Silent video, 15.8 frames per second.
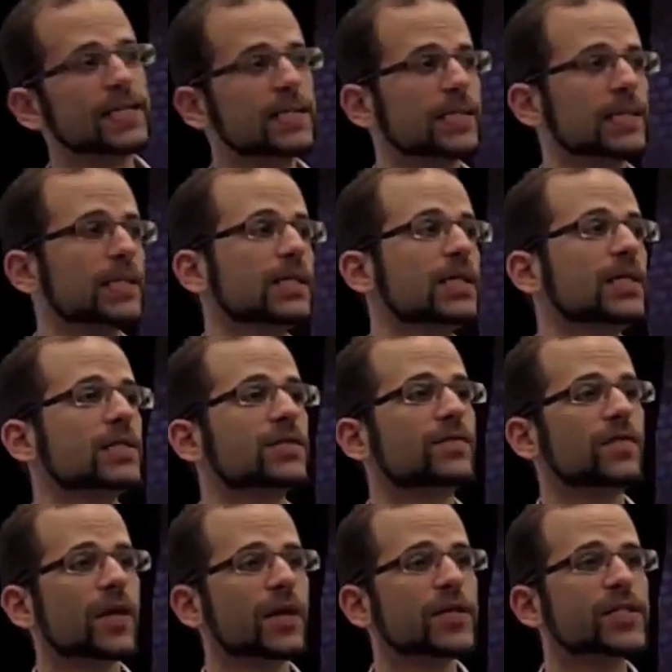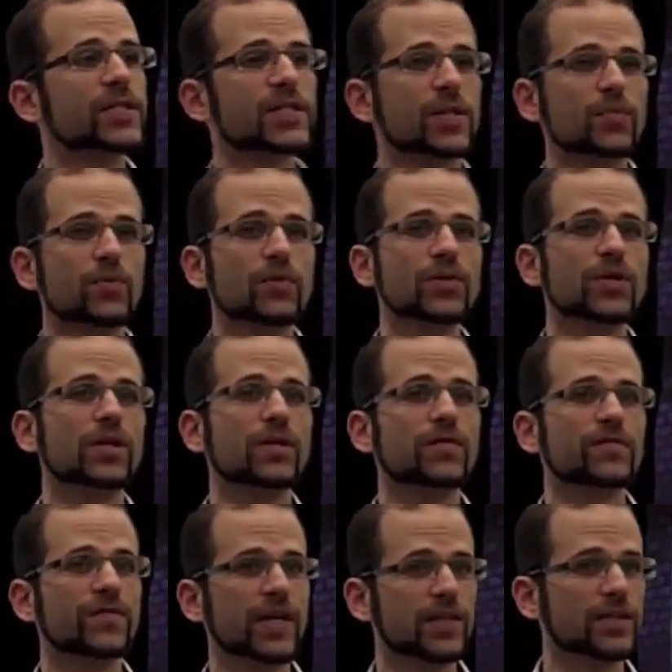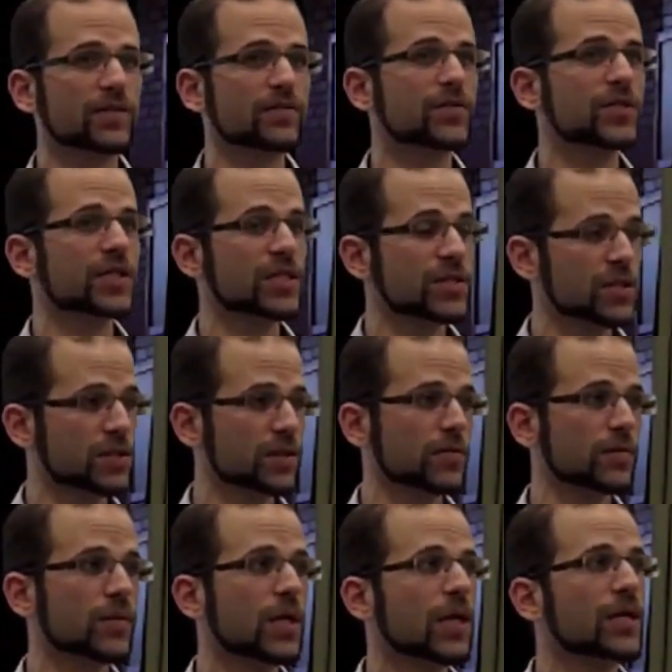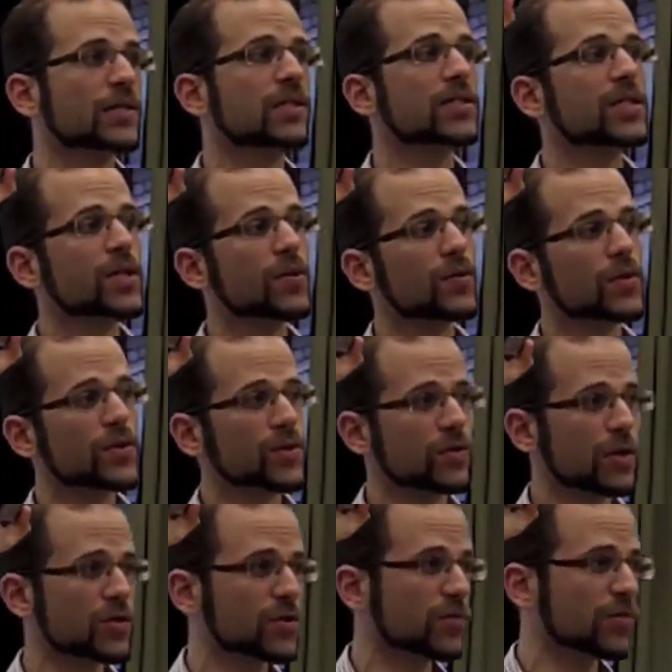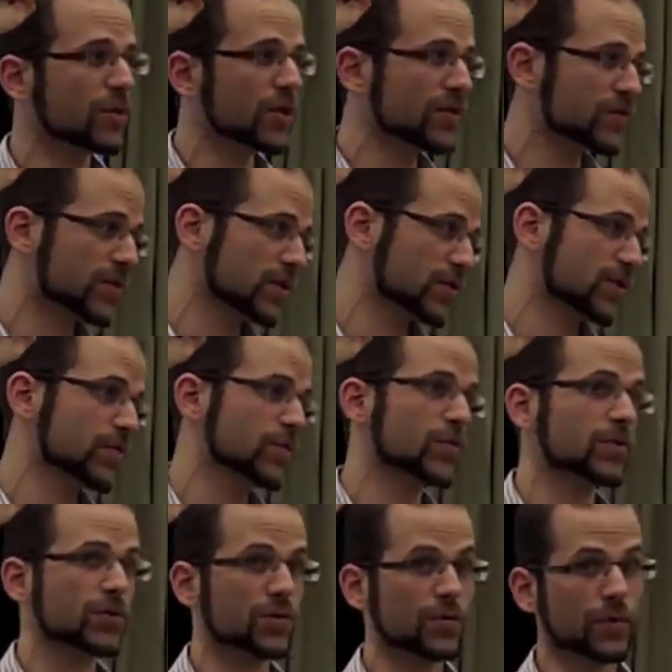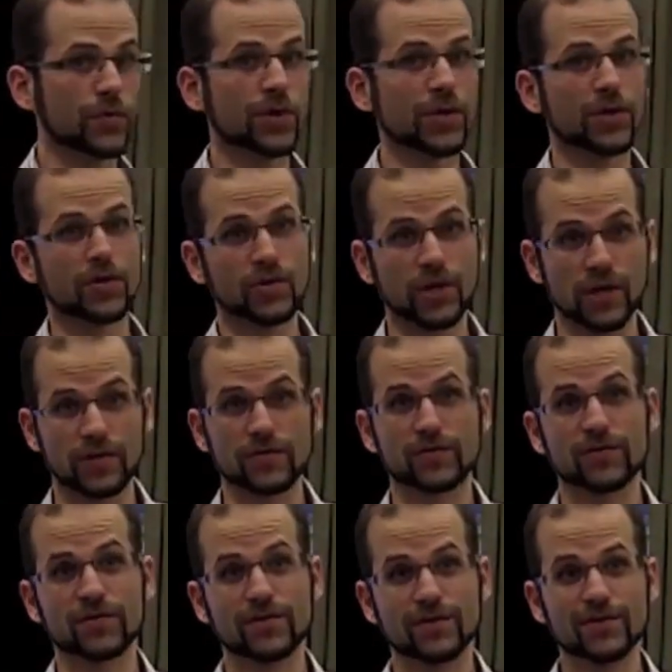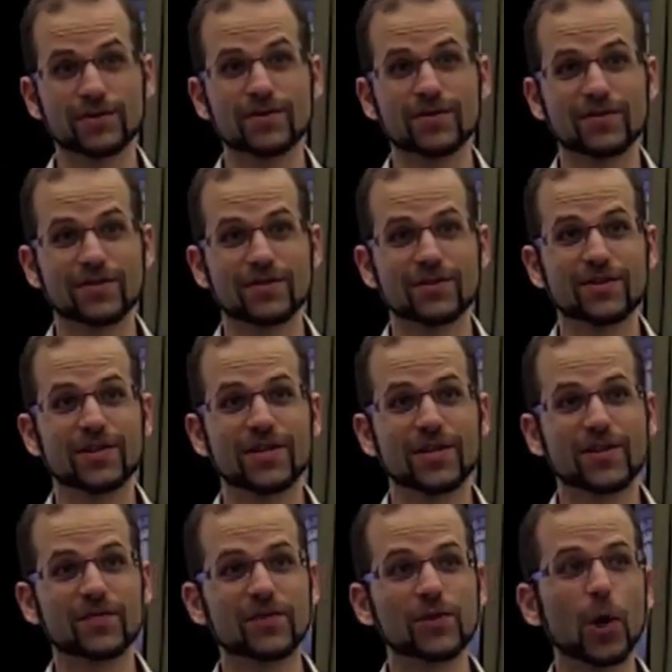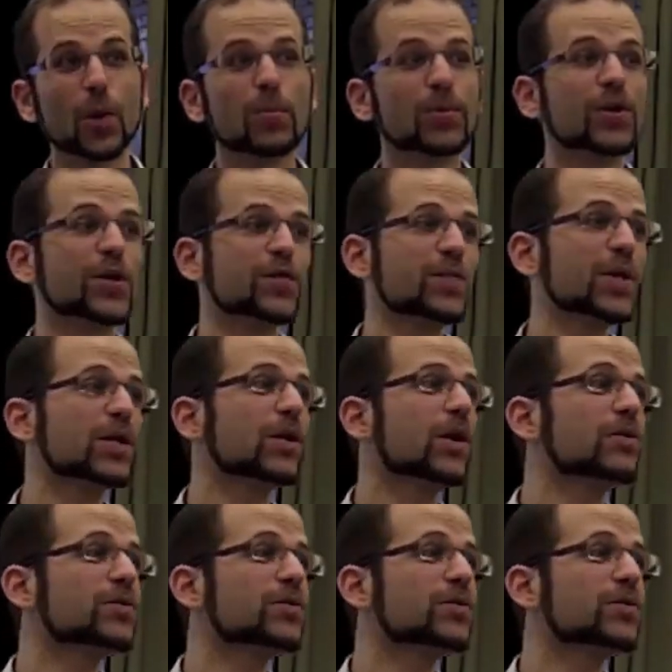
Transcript: excellent. It's a very simple yet effective system to deal with the stressful belief systems which are ruining your life. And if you don't believe me,